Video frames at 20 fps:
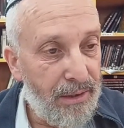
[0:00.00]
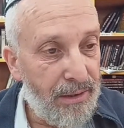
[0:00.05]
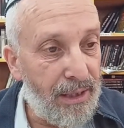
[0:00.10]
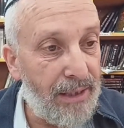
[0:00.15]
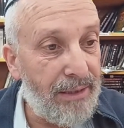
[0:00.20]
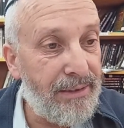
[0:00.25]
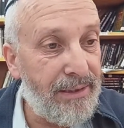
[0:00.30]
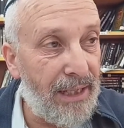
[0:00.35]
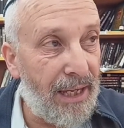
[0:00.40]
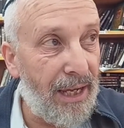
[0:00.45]

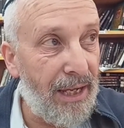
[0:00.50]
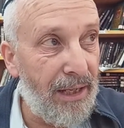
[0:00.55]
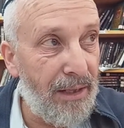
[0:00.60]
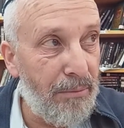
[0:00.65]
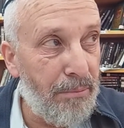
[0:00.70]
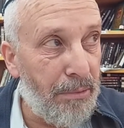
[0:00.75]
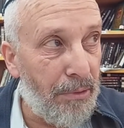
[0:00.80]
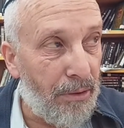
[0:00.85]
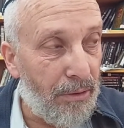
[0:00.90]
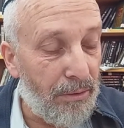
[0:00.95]
that's
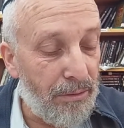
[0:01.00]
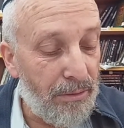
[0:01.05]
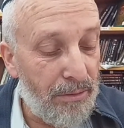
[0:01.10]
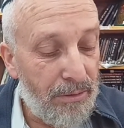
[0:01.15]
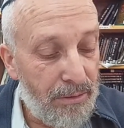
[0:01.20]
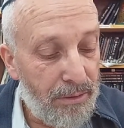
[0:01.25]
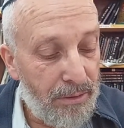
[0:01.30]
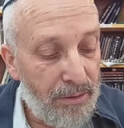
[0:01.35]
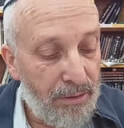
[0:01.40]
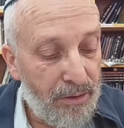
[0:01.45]
able
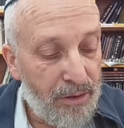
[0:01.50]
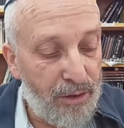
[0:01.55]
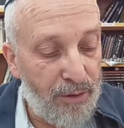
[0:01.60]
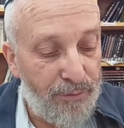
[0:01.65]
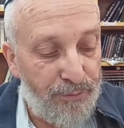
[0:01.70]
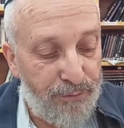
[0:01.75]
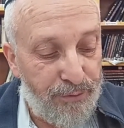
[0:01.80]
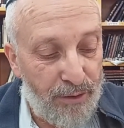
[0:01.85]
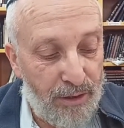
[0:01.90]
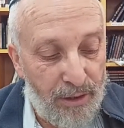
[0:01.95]
to
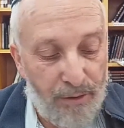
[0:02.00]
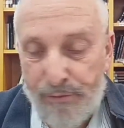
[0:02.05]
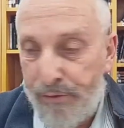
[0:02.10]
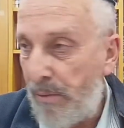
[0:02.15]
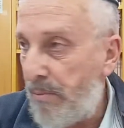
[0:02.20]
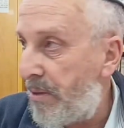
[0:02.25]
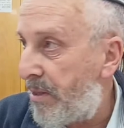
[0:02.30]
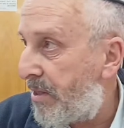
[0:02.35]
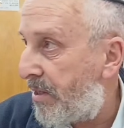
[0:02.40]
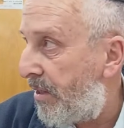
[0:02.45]
flee
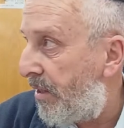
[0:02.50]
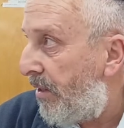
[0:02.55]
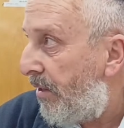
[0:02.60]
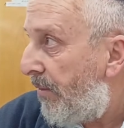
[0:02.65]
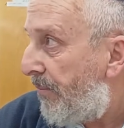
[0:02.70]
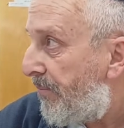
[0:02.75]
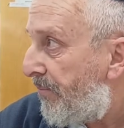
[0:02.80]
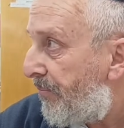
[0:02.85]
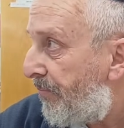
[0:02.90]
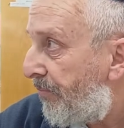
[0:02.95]
from the
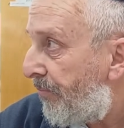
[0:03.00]
city,